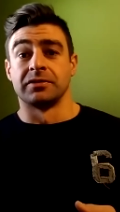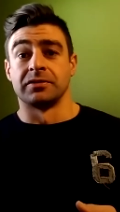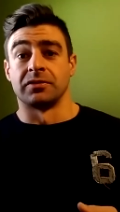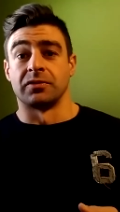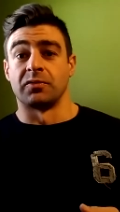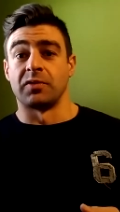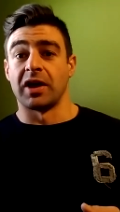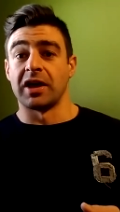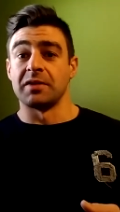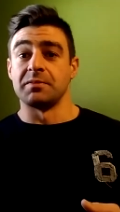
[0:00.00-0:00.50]

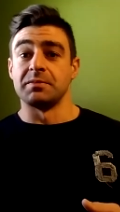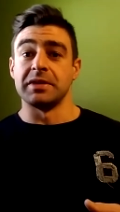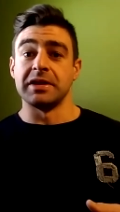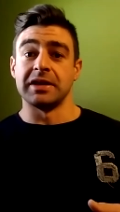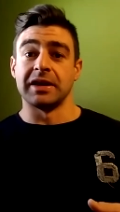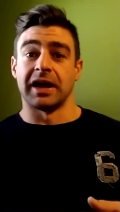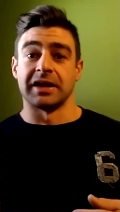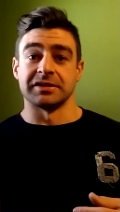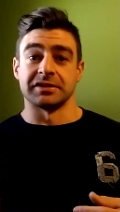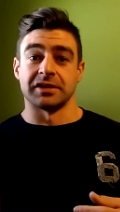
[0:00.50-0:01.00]
red meat
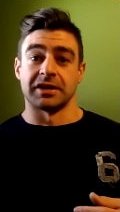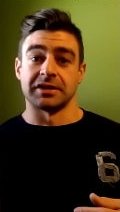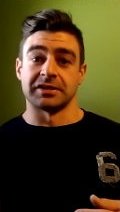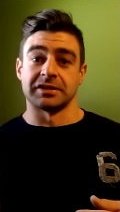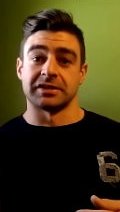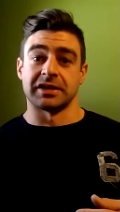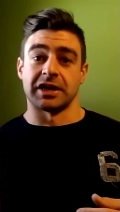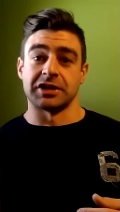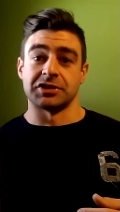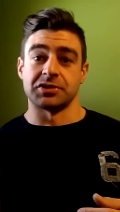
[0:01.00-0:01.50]
has lots of
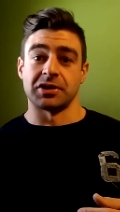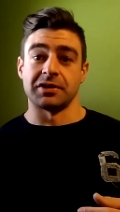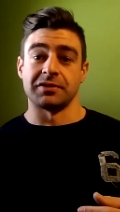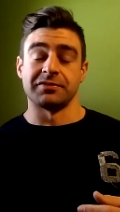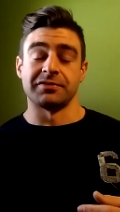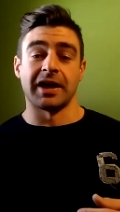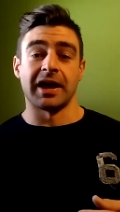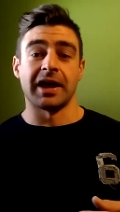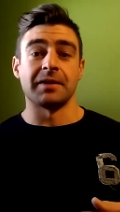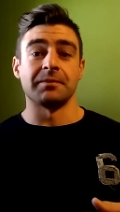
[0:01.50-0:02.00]
saturated
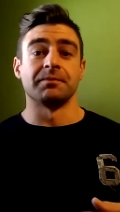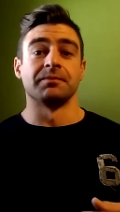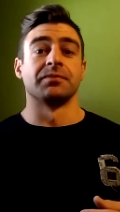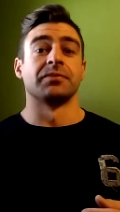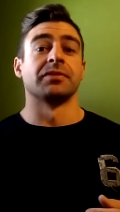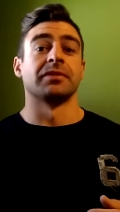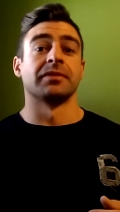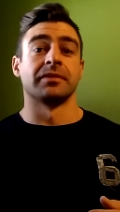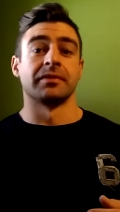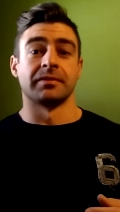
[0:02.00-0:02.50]
fat,
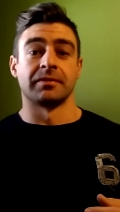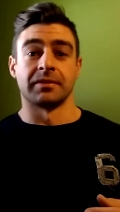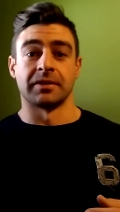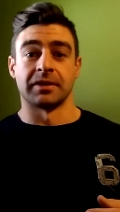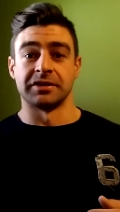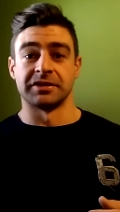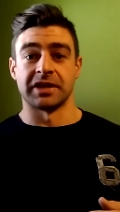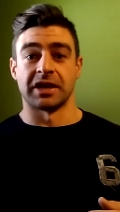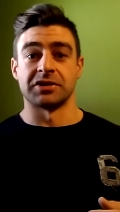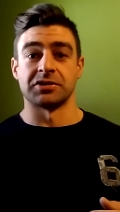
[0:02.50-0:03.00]

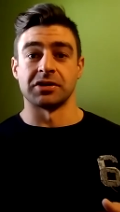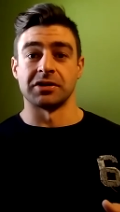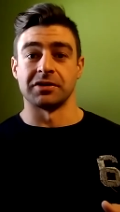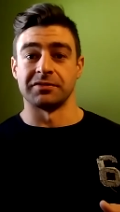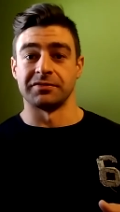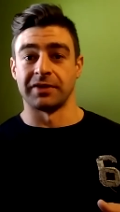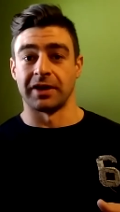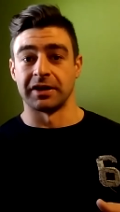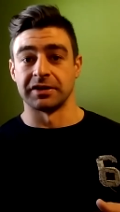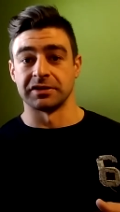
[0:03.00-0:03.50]
saturated
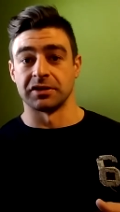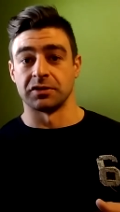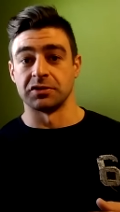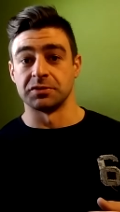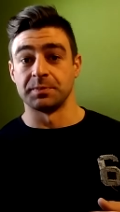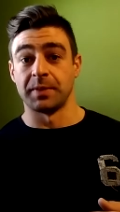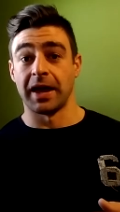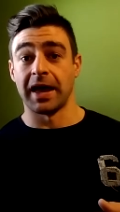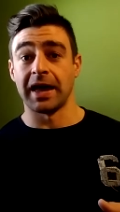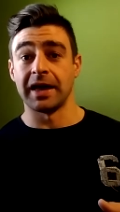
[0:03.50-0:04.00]
fat is always
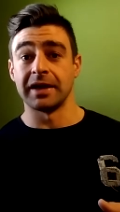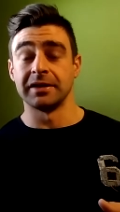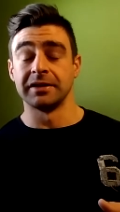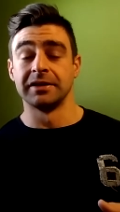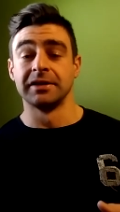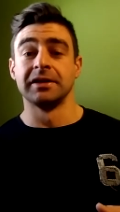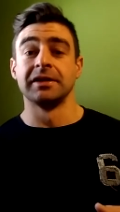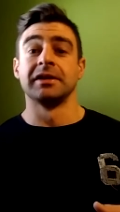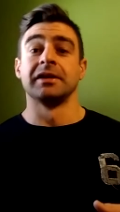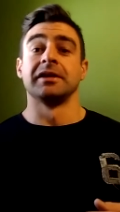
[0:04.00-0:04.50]
bad,
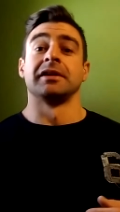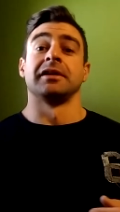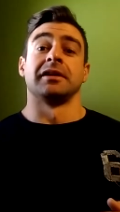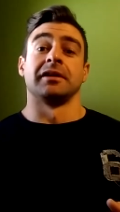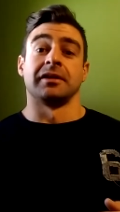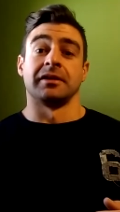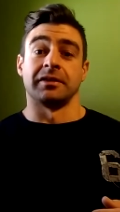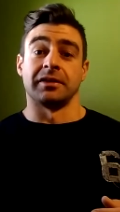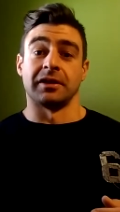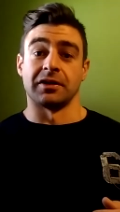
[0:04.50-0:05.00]

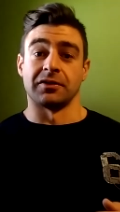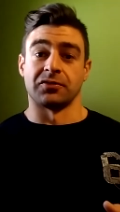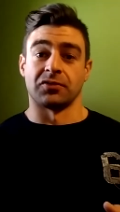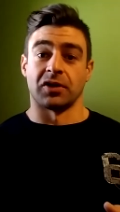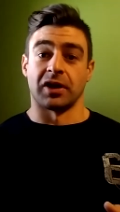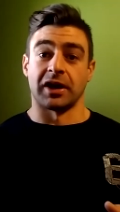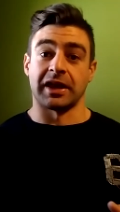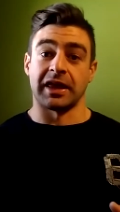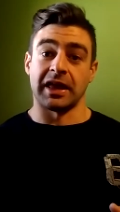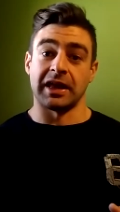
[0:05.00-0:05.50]
therefore
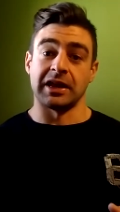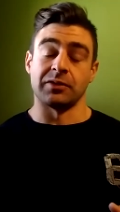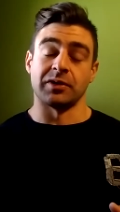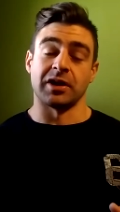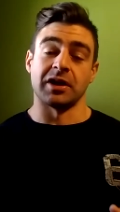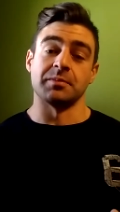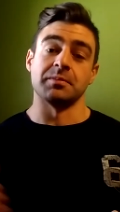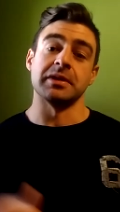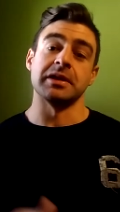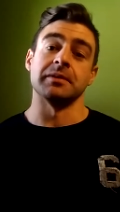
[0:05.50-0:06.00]
I can't eat
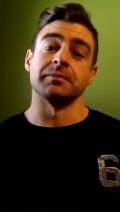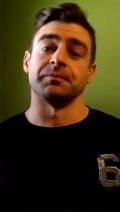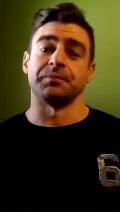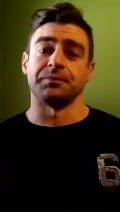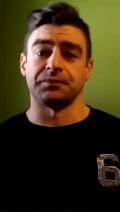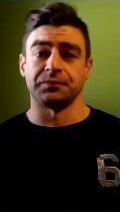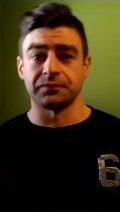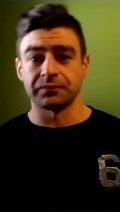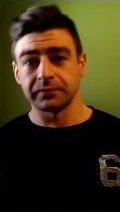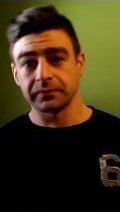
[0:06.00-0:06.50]
red meat,
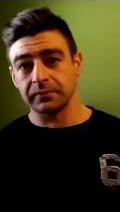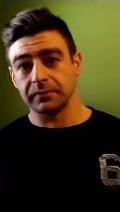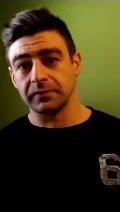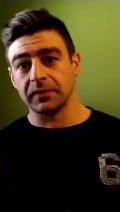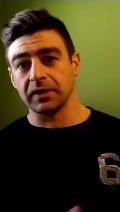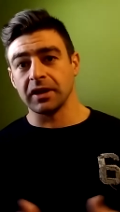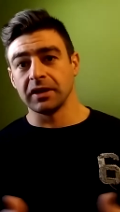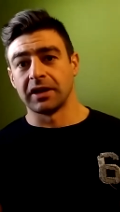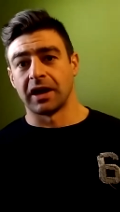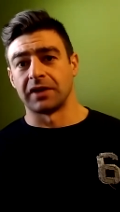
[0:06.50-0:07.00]

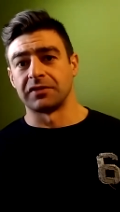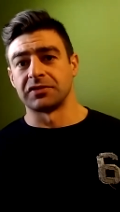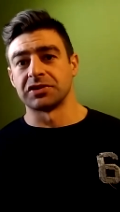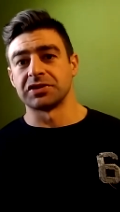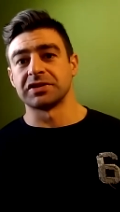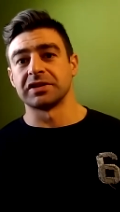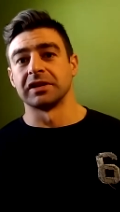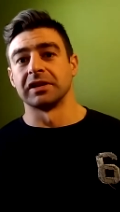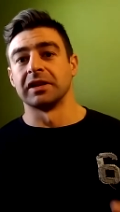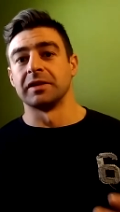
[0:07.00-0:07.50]
I've
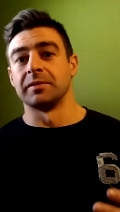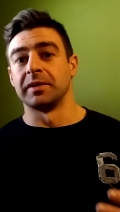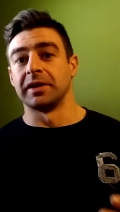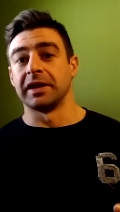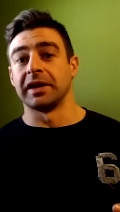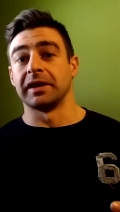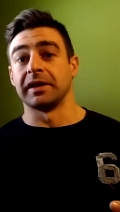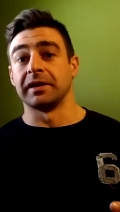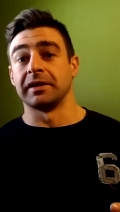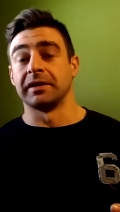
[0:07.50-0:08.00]
just
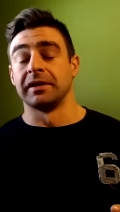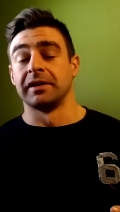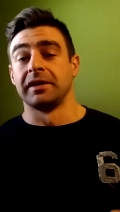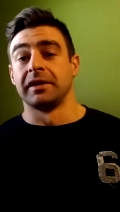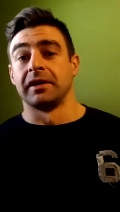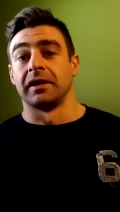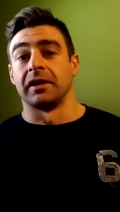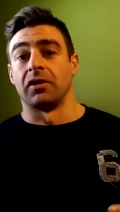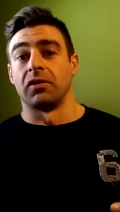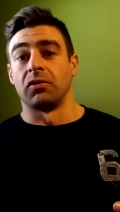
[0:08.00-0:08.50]
eliminated
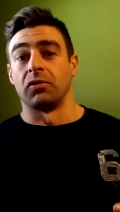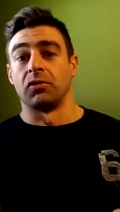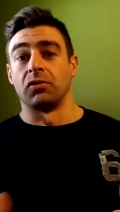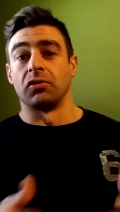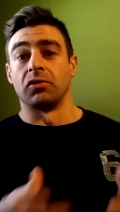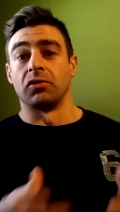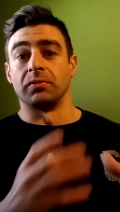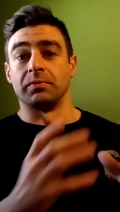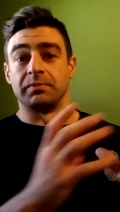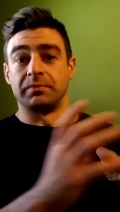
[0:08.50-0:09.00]
a
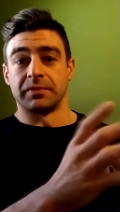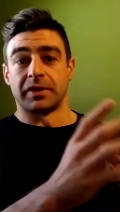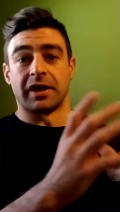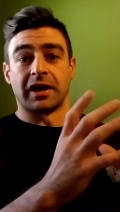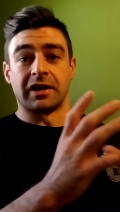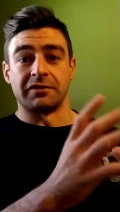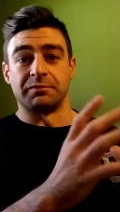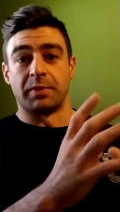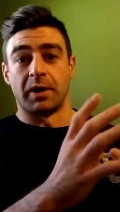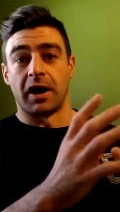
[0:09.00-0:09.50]
whole kind
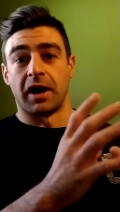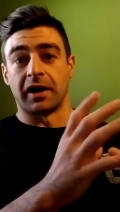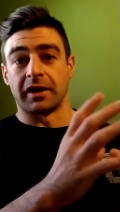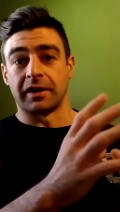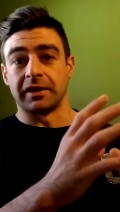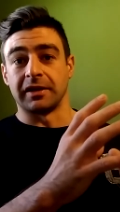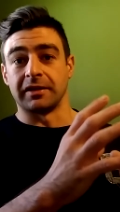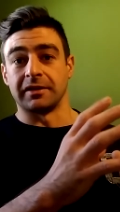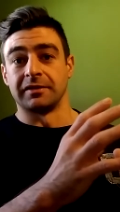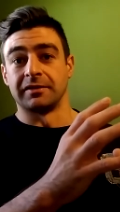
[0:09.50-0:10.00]
of
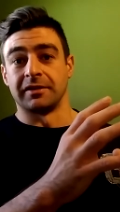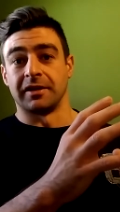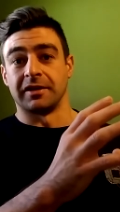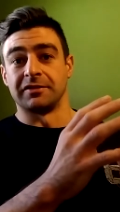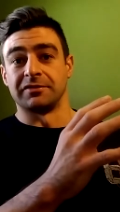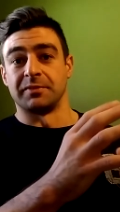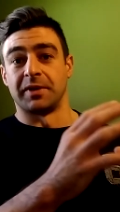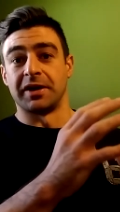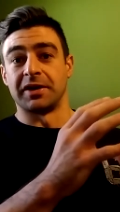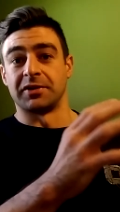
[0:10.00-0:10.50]
pocket
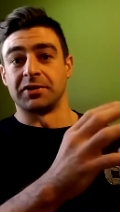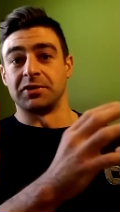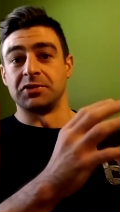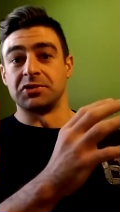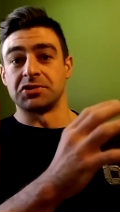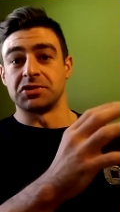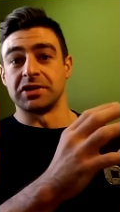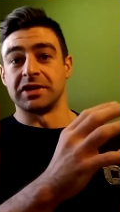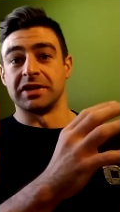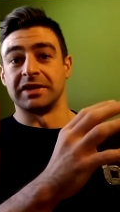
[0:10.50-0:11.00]
of
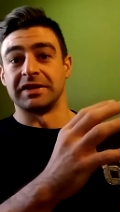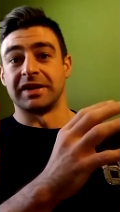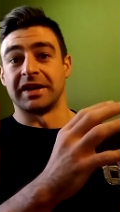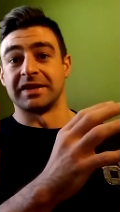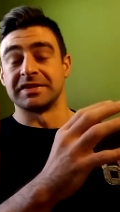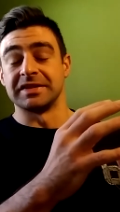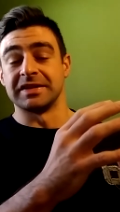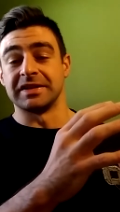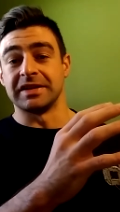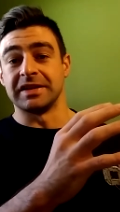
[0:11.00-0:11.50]
micronutrient
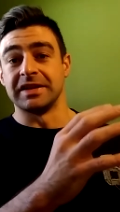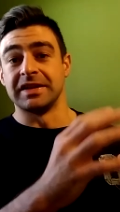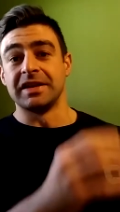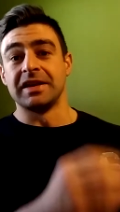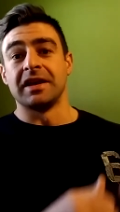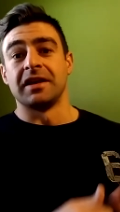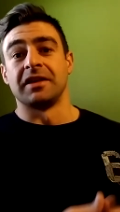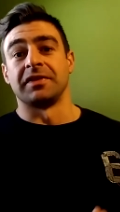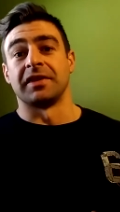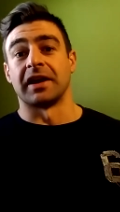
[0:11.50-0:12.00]
density
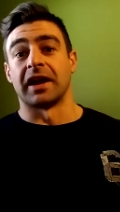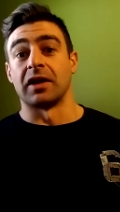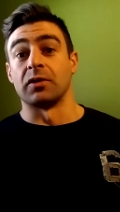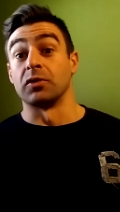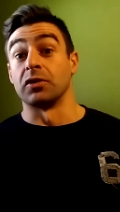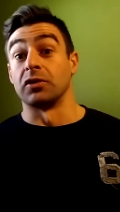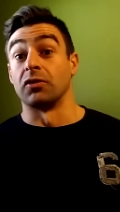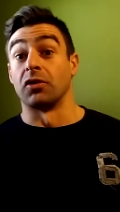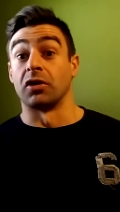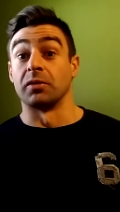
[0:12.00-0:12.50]
that I
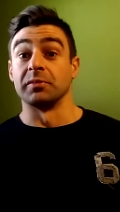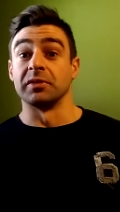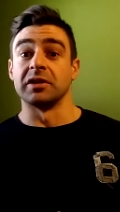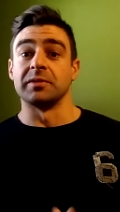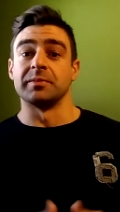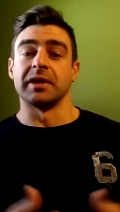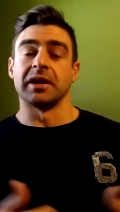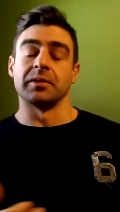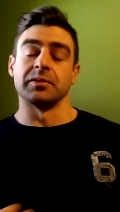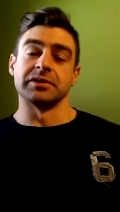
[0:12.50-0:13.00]
would normally
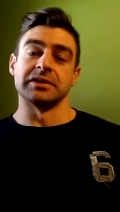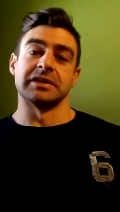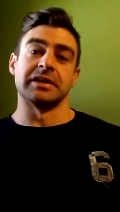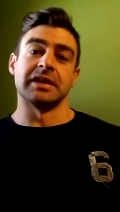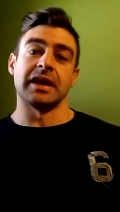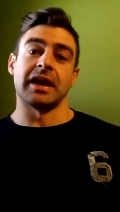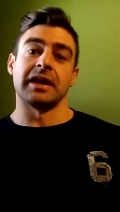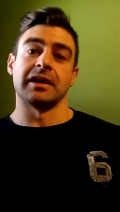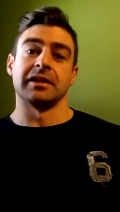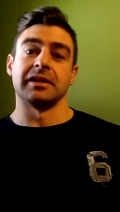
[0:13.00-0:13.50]
be able to
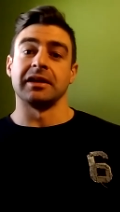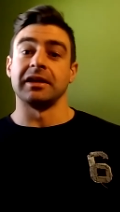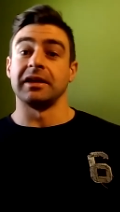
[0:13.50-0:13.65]
get.